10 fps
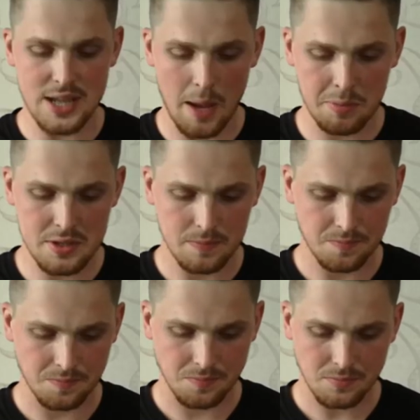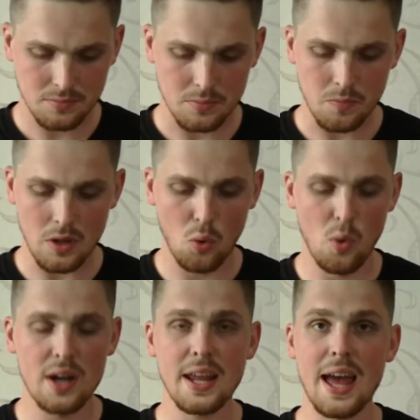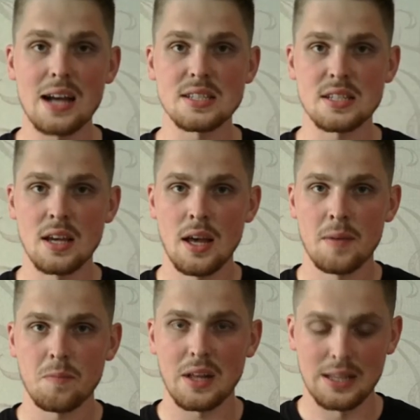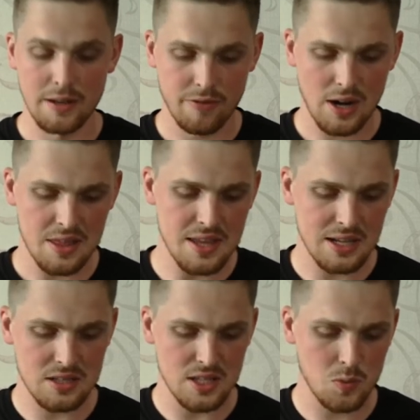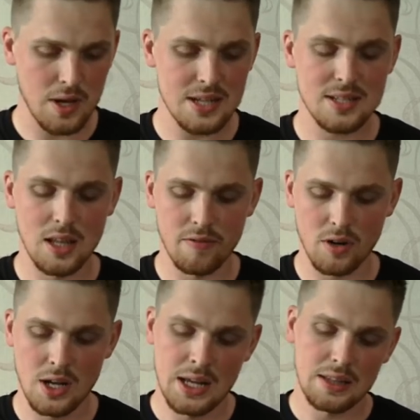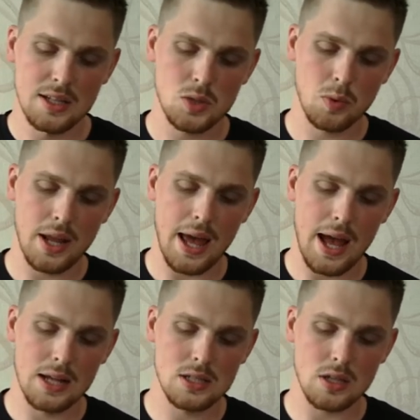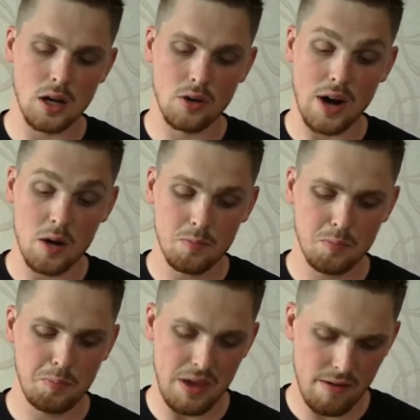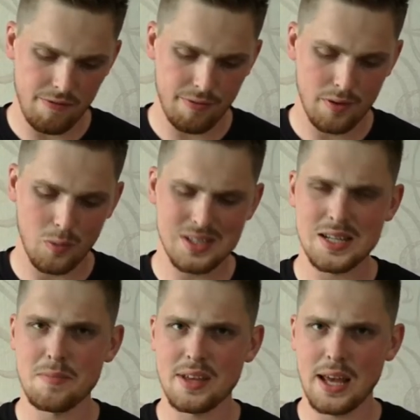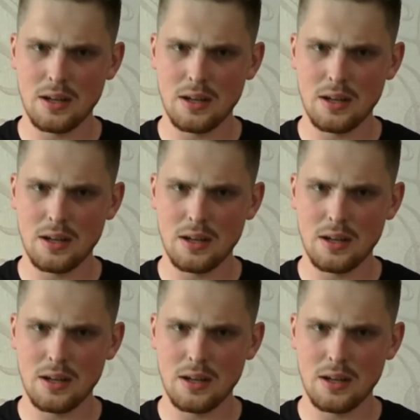types. One has liver. I think it's this one has liver. This one has ground beef with something